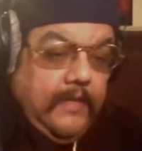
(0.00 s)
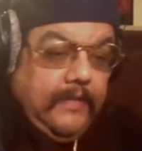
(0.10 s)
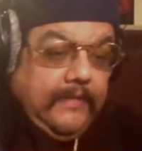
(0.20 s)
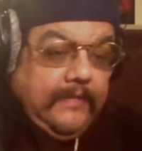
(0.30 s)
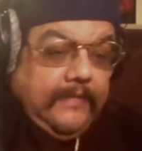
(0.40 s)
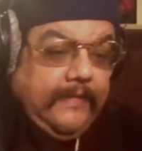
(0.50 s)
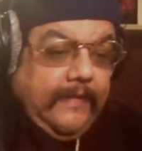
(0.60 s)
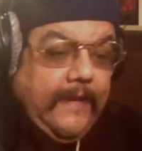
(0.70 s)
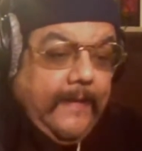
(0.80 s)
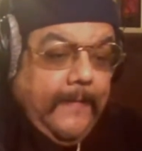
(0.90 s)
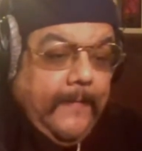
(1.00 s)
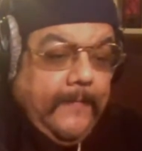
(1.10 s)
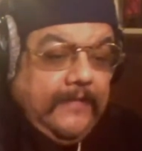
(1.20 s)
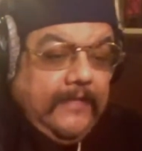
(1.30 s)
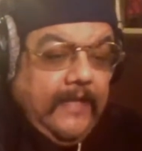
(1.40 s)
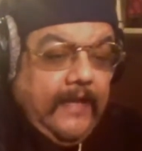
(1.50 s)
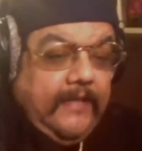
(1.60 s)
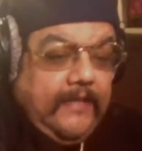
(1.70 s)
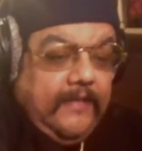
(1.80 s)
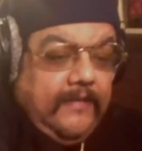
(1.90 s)
Let's see, I Know It's
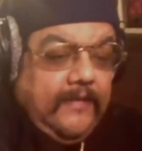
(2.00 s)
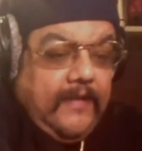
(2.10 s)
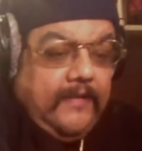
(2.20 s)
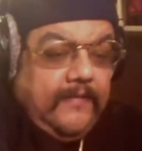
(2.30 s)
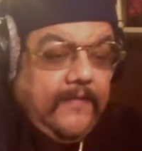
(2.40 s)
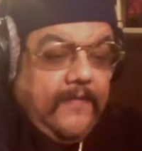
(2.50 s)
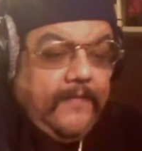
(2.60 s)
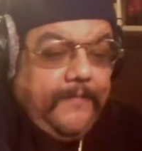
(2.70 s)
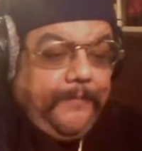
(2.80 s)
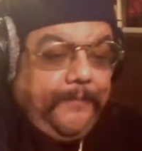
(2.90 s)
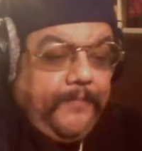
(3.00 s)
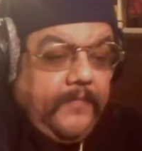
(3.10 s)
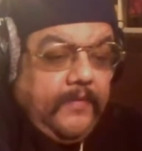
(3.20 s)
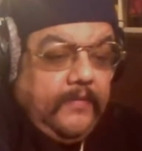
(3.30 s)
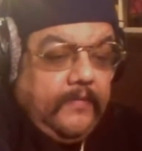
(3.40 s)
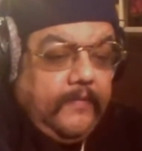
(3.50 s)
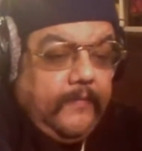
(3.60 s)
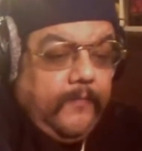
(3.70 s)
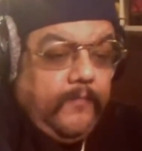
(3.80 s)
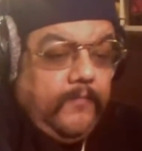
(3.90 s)
Late is the next song. Let's see.